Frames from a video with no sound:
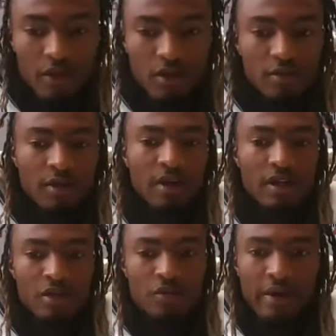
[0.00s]
To be
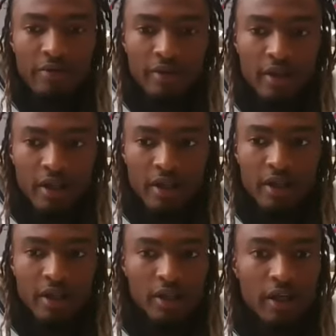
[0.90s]
honest, we haven't done
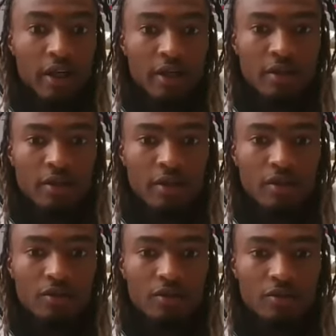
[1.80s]
nothing yet
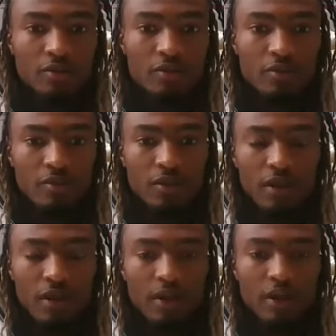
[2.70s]

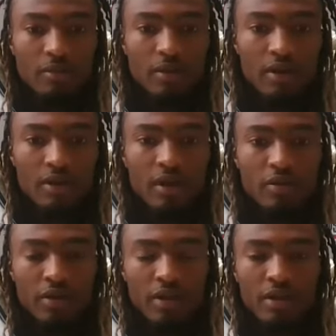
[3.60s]
in our play
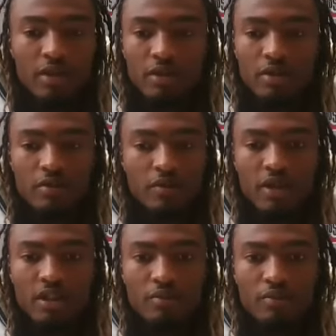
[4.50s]
scheme. We just
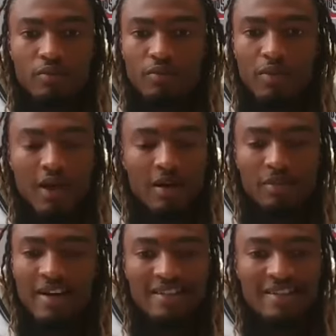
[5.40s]
had
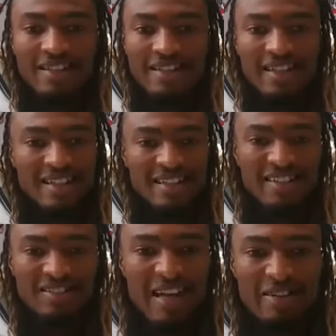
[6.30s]
practice yesterday,
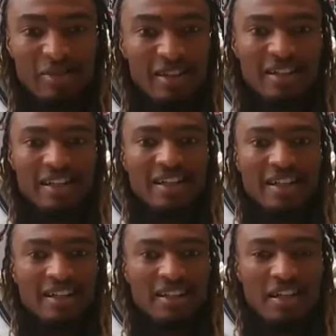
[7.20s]
so we haven't really done
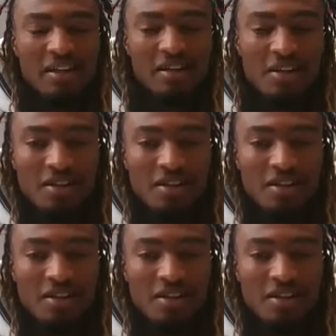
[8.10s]
that yet.